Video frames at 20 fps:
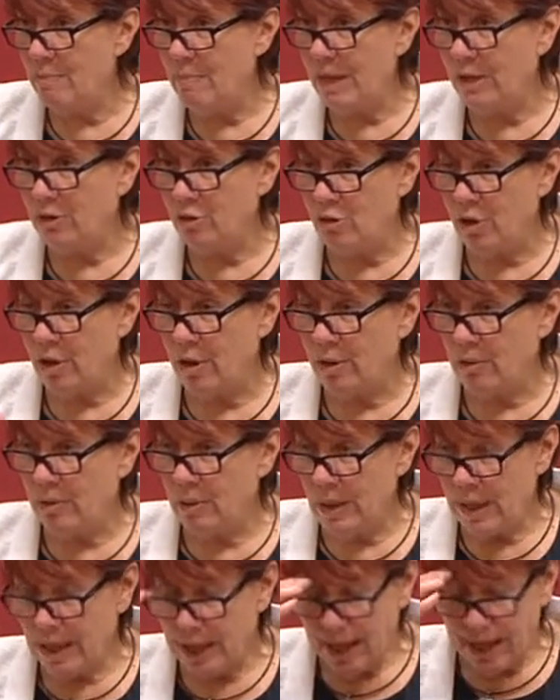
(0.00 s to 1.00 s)
metro
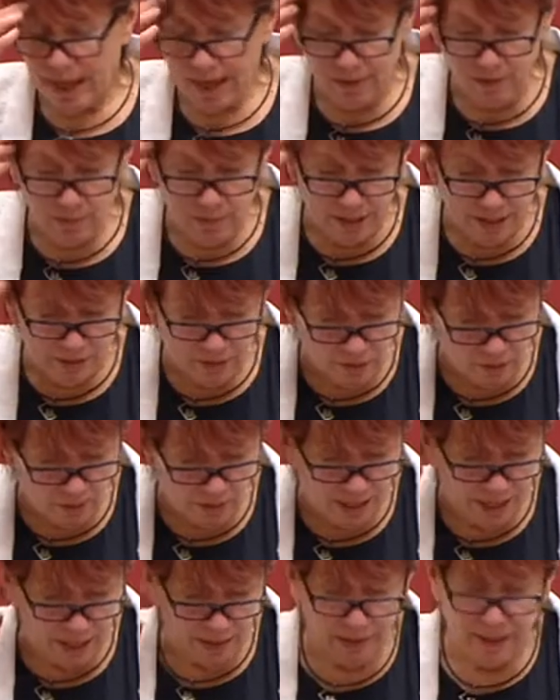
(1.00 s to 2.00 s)
and regional
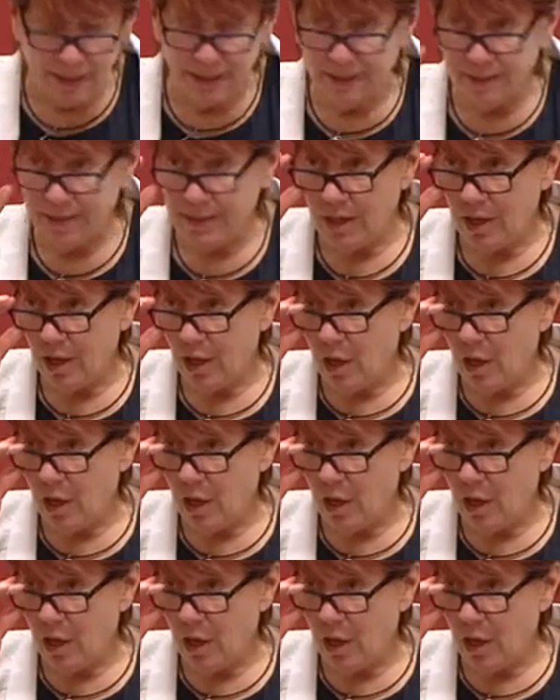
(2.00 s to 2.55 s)
areas